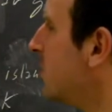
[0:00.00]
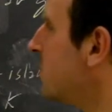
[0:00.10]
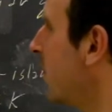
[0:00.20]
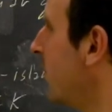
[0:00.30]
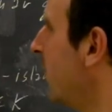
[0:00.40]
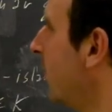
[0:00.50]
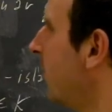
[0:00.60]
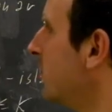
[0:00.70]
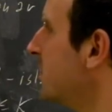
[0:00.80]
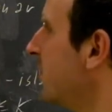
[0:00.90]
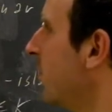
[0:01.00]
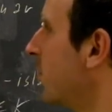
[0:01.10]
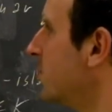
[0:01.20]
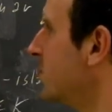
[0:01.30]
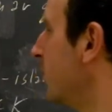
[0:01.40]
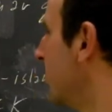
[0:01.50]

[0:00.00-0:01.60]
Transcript: So I will mostly focus on